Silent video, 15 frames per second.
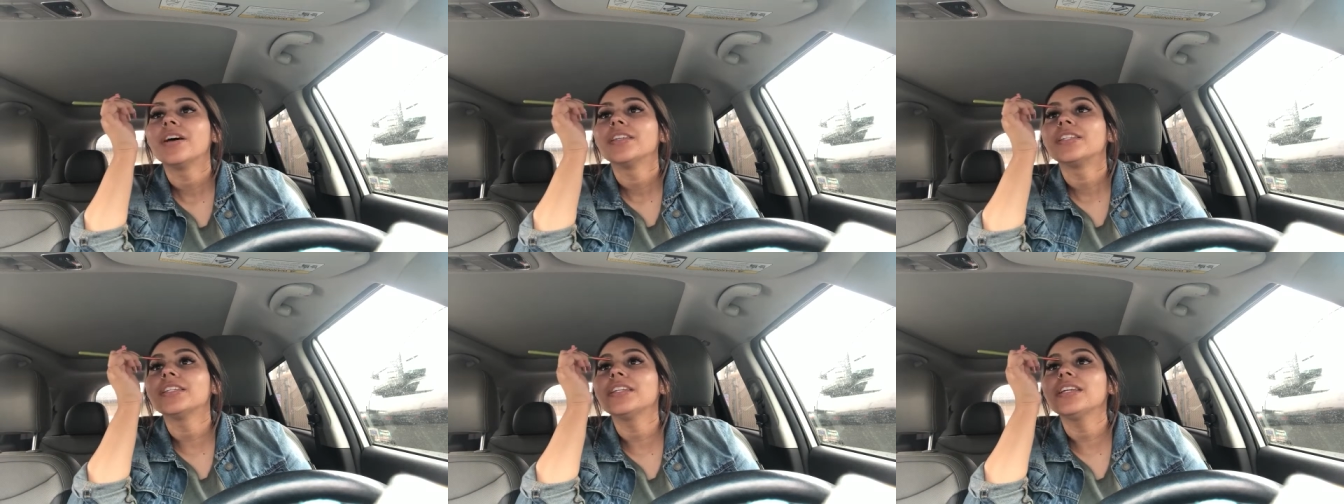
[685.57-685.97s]

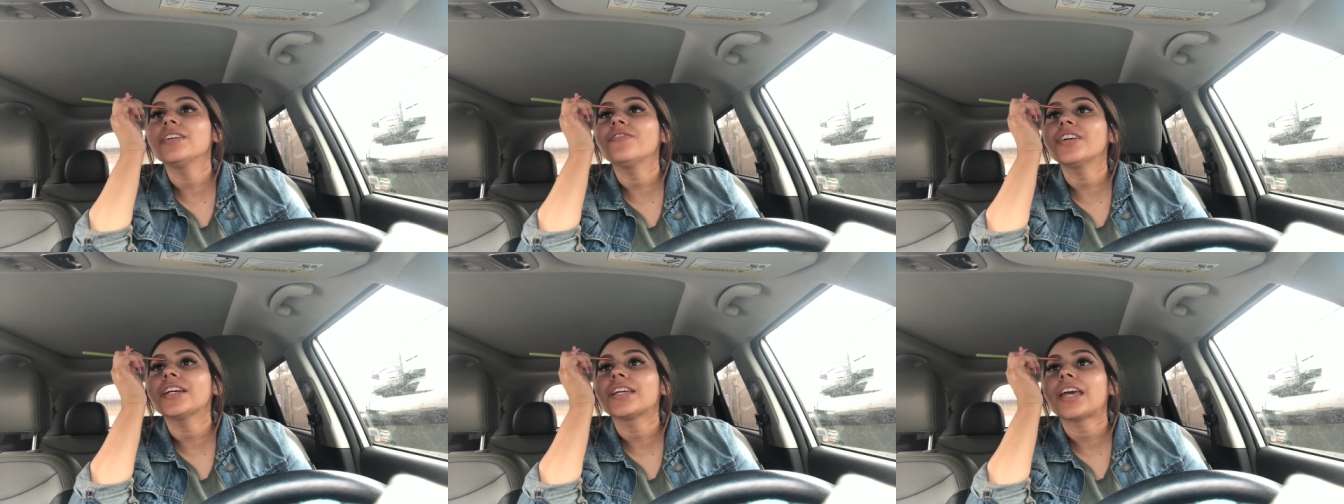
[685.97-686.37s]
didn't
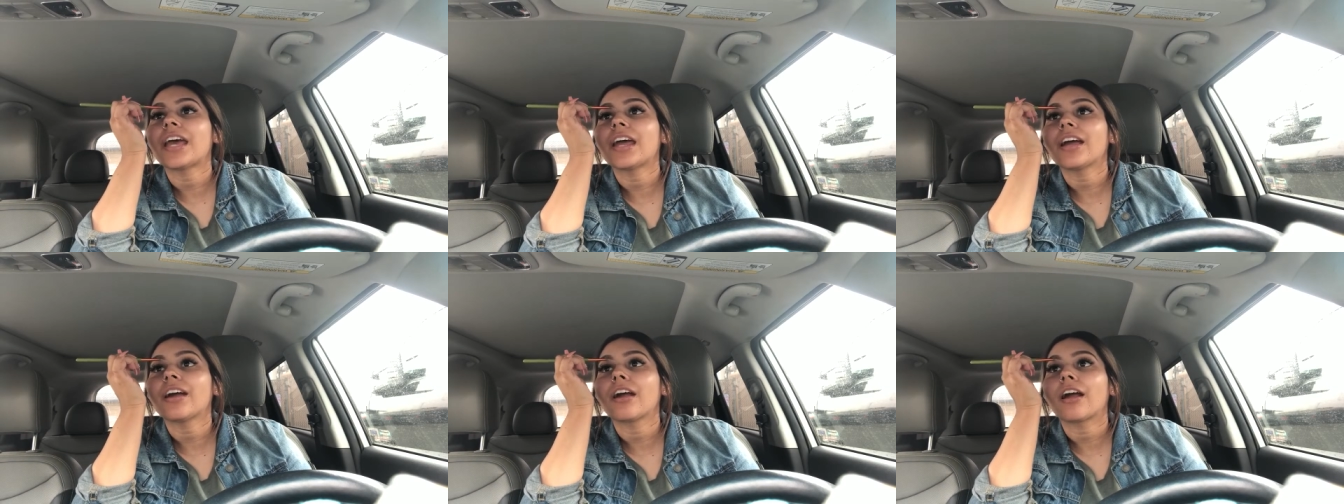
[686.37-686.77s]
even
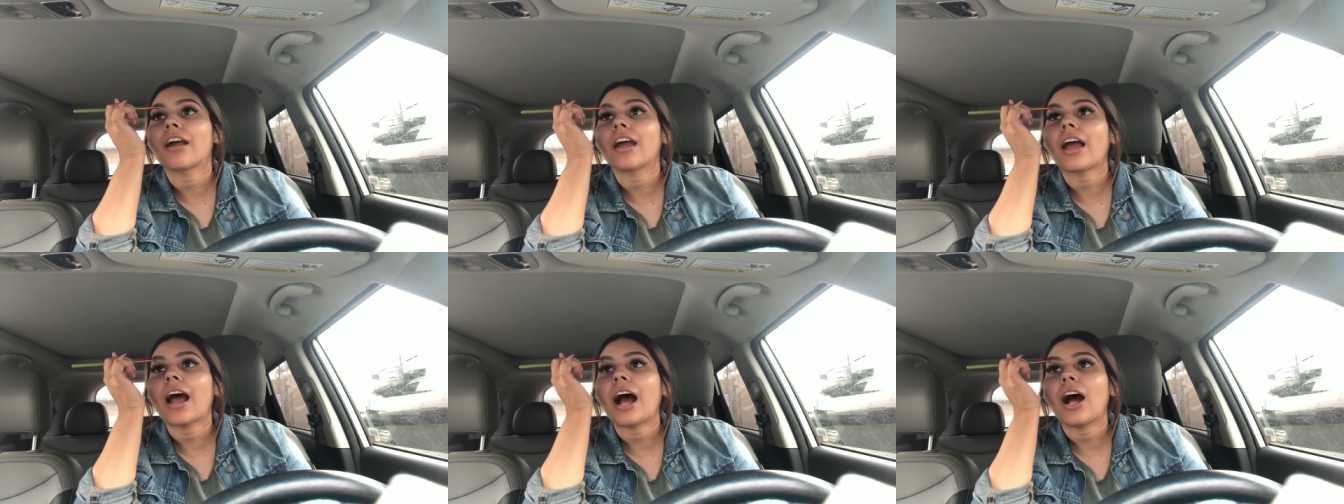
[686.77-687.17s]

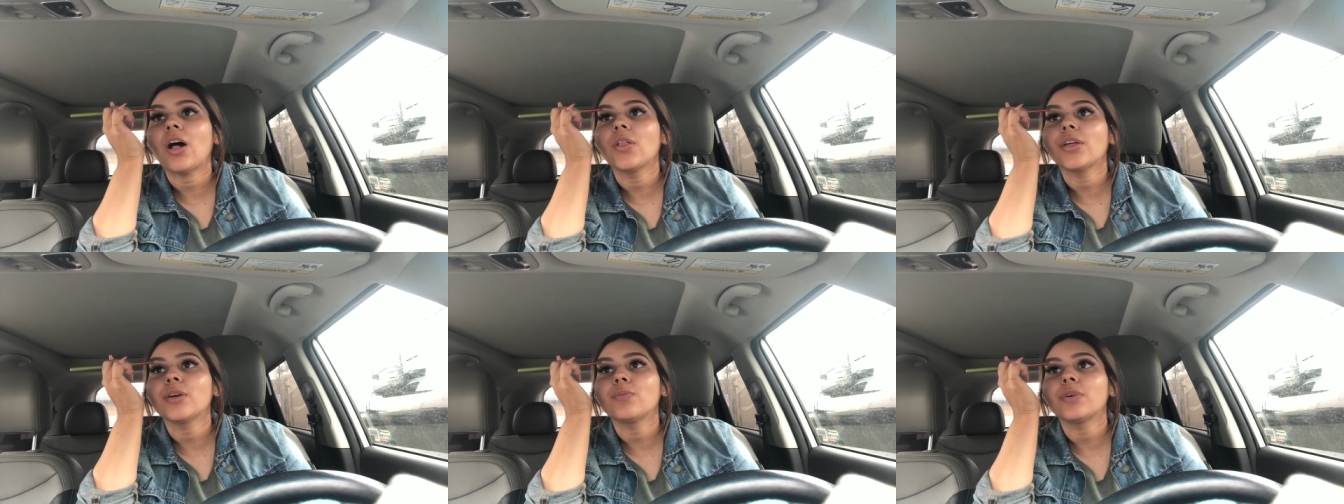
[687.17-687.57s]
care
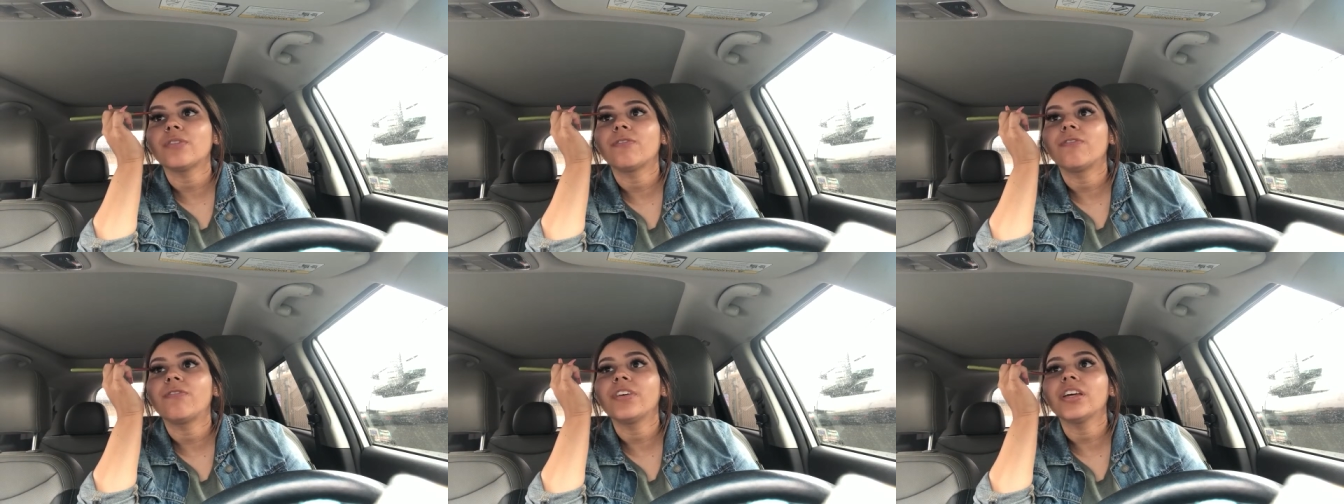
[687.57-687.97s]
how they
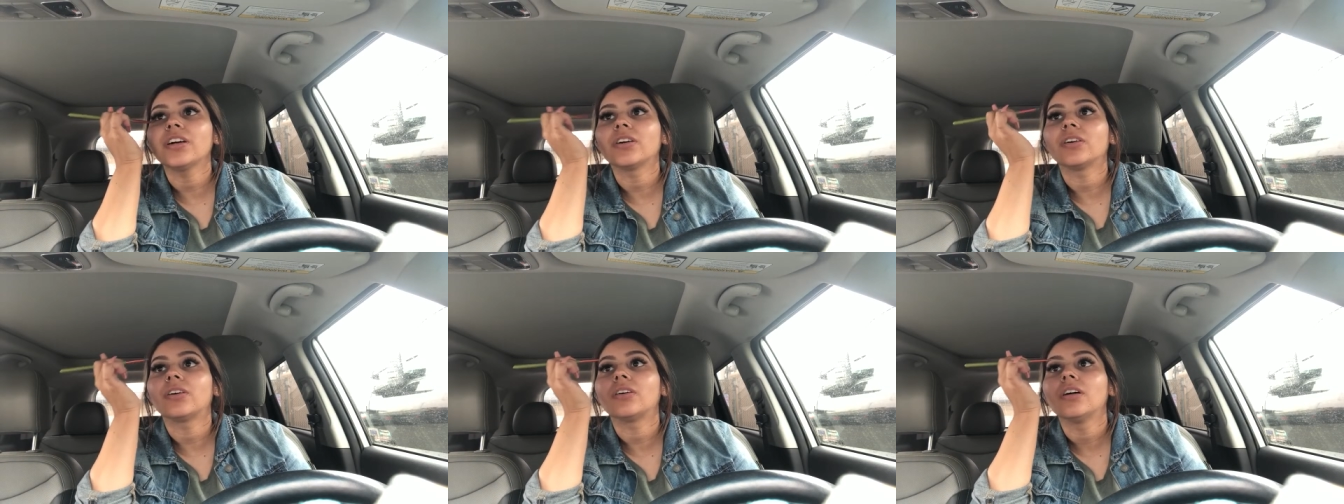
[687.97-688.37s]
would
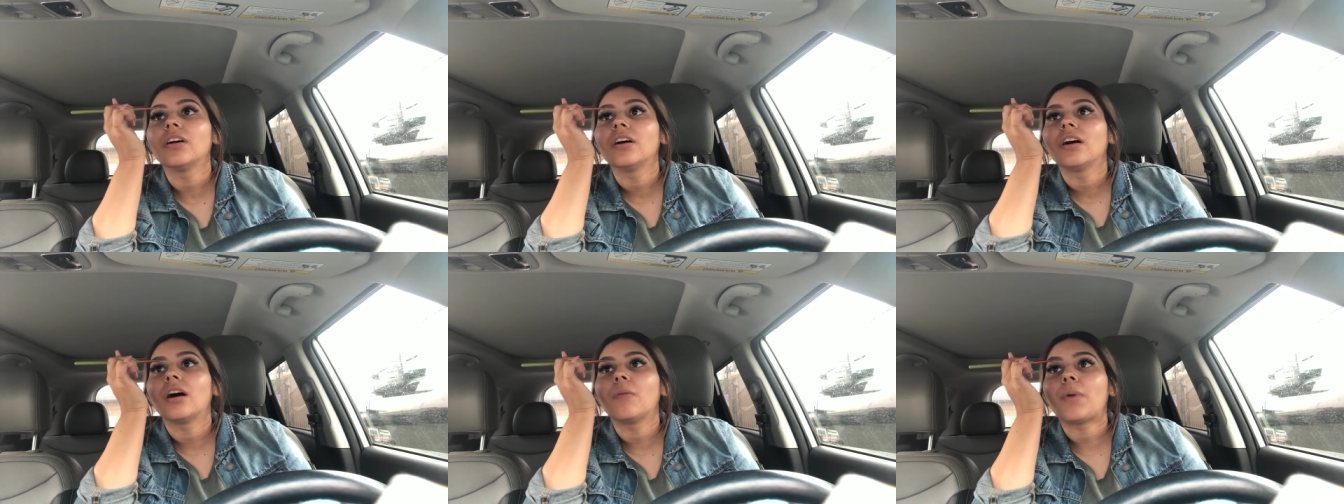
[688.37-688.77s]
feel
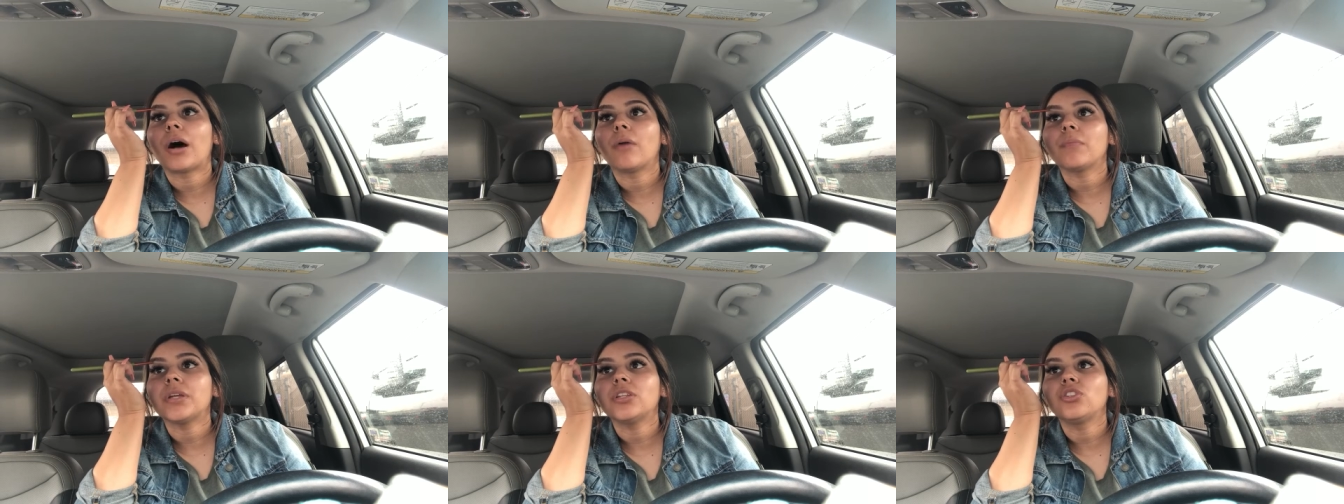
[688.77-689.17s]

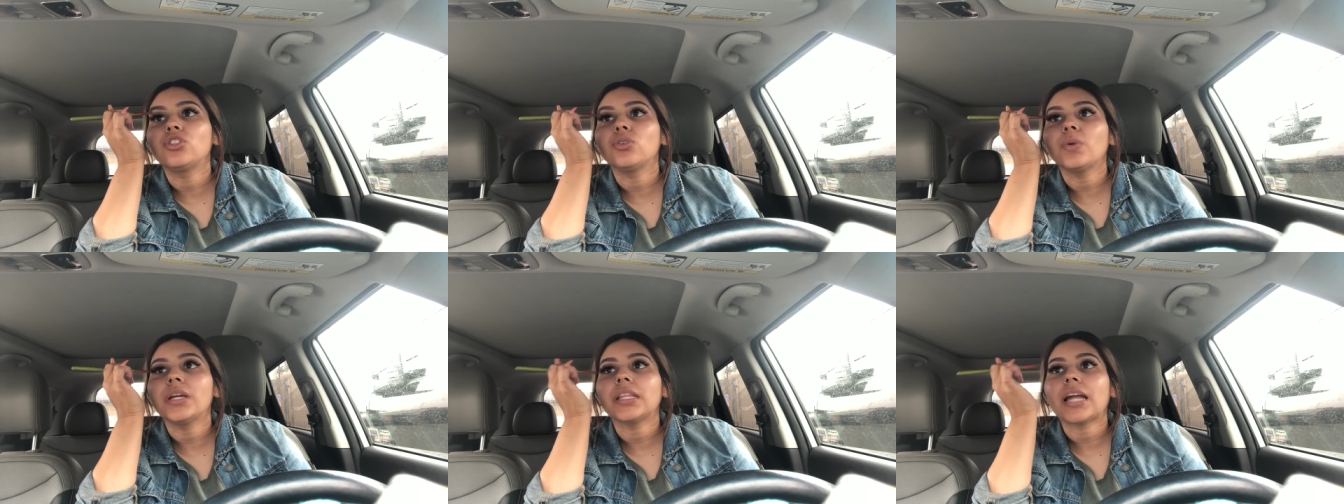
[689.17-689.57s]
about me
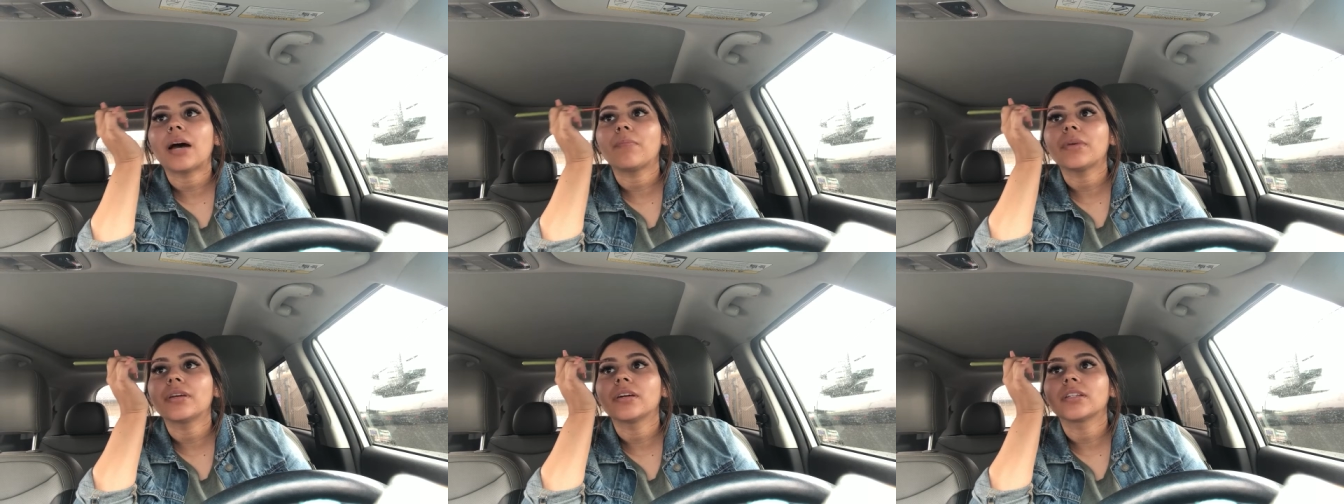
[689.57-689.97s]
doing
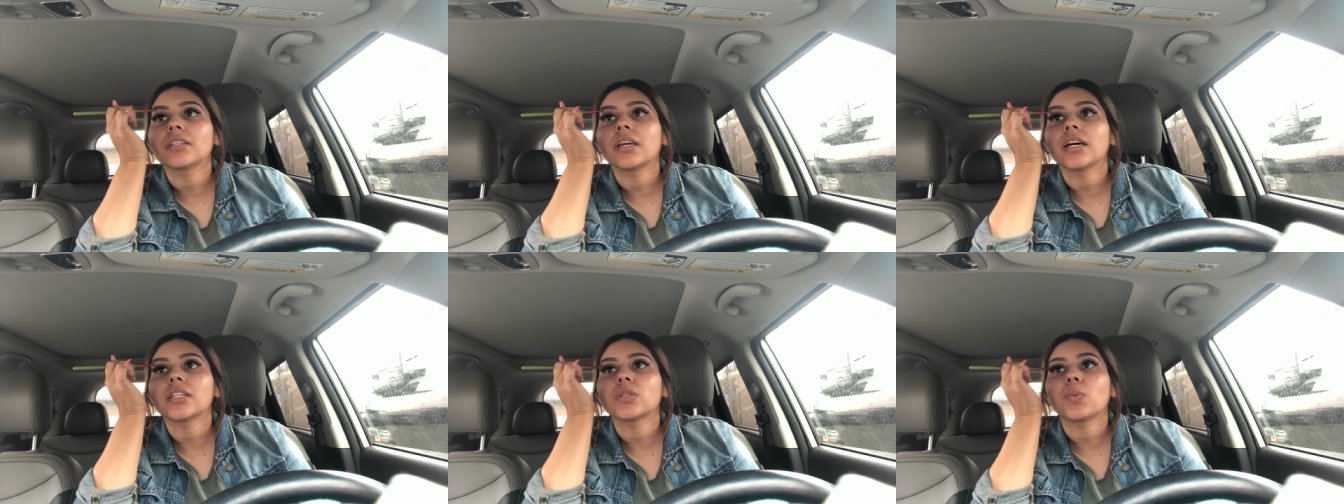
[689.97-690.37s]
that because
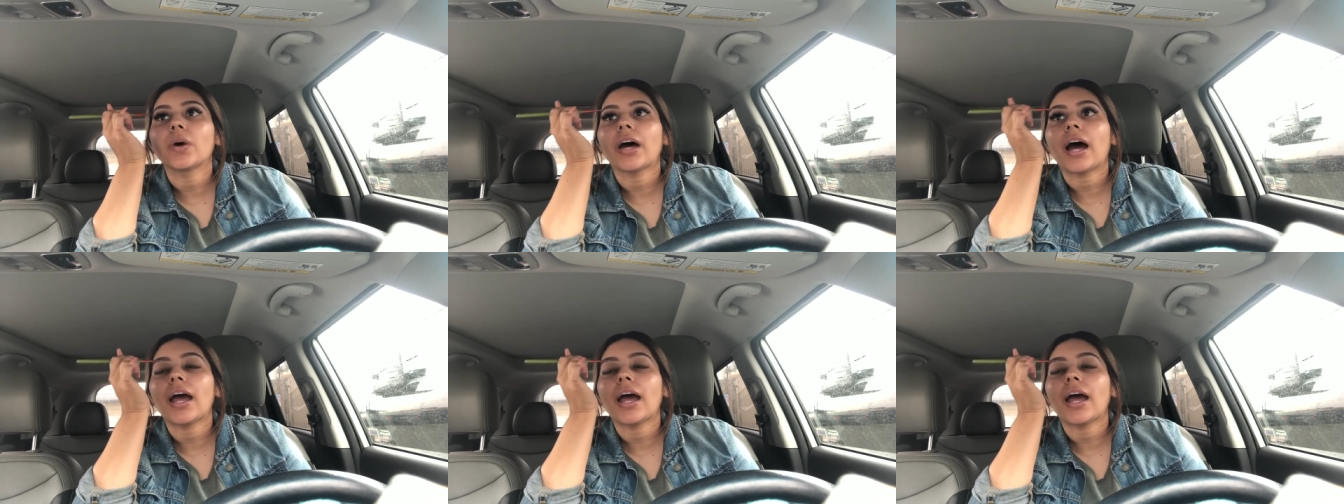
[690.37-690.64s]
guess what?